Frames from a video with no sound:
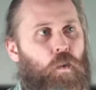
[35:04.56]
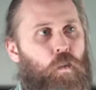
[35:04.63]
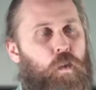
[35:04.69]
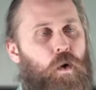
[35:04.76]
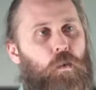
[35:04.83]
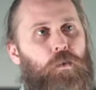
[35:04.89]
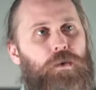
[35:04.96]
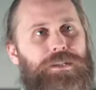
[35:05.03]

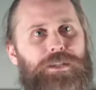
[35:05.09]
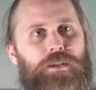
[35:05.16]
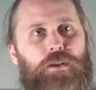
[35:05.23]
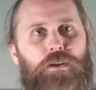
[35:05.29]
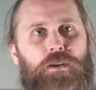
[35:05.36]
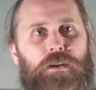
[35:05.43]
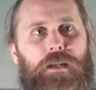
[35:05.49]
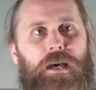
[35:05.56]
what would it
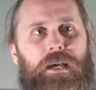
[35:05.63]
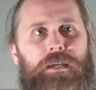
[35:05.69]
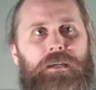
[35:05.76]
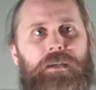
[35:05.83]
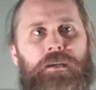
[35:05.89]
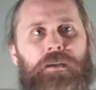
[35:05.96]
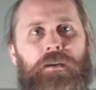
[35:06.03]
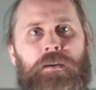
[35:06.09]
look like
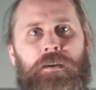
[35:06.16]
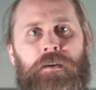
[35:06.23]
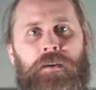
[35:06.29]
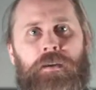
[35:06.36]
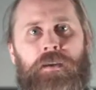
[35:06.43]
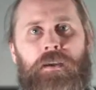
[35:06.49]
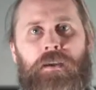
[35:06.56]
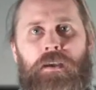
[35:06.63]

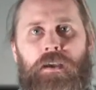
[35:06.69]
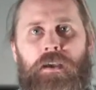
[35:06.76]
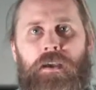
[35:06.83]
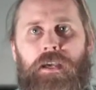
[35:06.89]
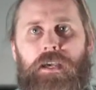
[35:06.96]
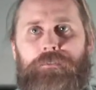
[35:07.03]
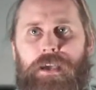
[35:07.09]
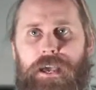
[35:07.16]

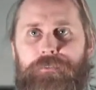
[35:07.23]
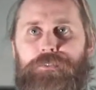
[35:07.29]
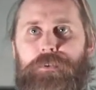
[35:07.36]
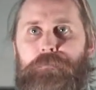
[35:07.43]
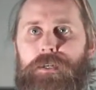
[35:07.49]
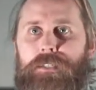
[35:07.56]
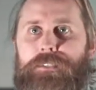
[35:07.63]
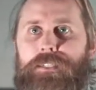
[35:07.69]
if
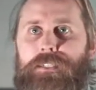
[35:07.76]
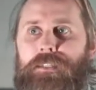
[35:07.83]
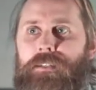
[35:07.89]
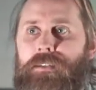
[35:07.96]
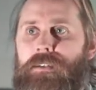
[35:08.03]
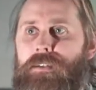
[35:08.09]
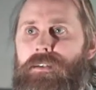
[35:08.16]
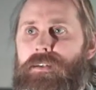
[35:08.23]
everybody
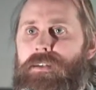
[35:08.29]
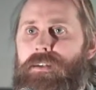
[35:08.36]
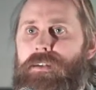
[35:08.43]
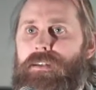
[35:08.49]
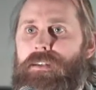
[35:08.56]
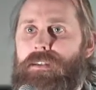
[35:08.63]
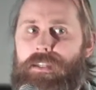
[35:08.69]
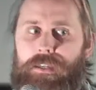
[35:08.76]

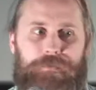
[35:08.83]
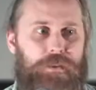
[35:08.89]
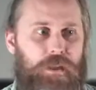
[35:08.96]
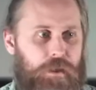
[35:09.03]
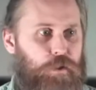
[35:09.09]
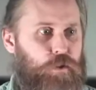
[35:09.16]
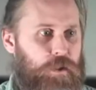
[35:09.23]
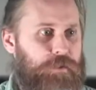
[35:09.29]
lived
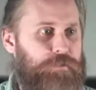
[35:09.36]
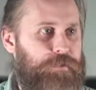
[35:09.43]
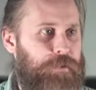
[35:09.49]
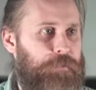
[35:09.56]
like you live?